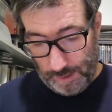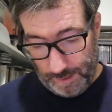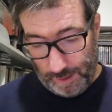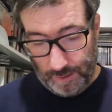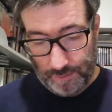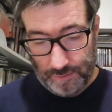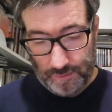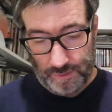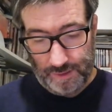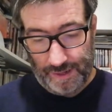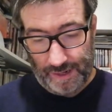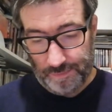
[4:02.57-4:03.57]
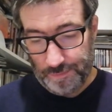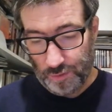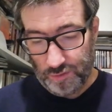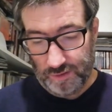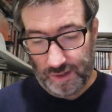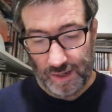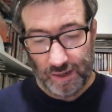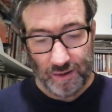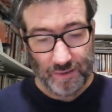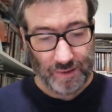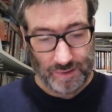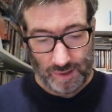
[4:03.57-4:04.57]
Another cat
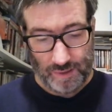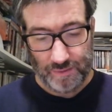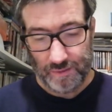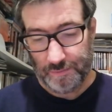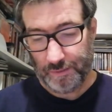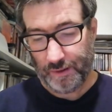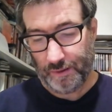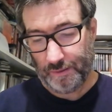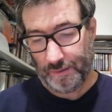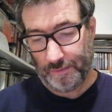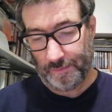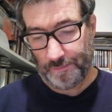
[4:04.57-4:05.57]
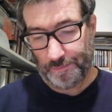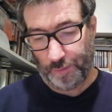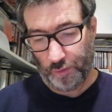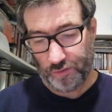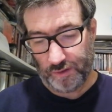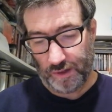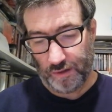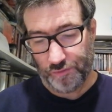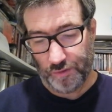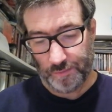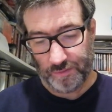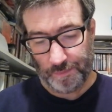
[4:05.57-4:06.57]
postcard, another postcard
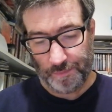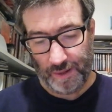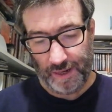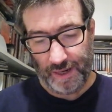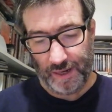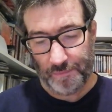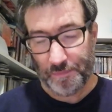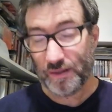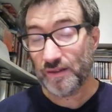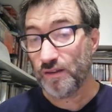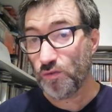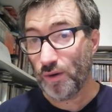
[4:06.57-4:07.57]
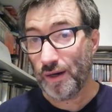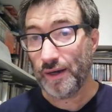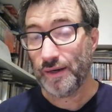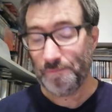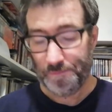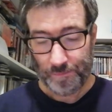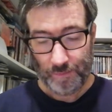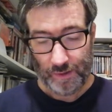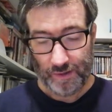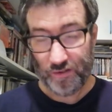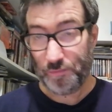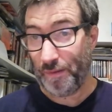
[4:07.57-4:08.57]
from Japan, but this one
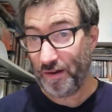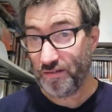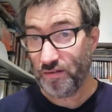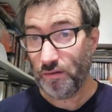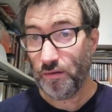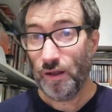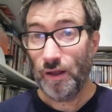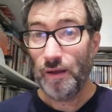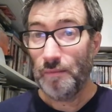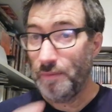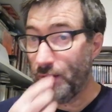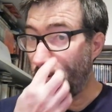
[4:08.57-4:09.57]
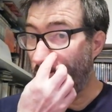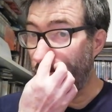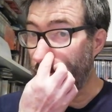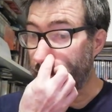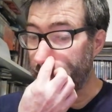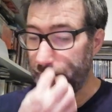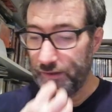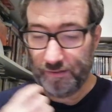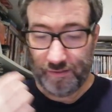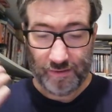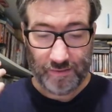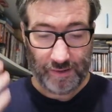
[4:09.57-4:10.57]
is special because
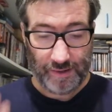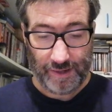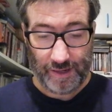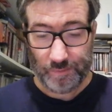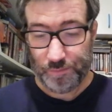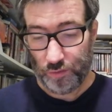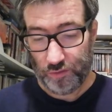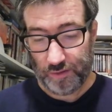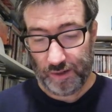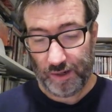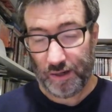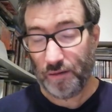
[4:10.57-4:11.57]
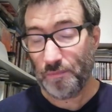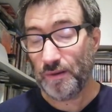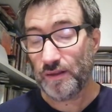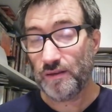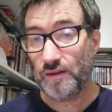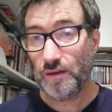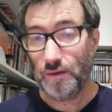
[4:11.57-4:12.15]
this is a cat postcard but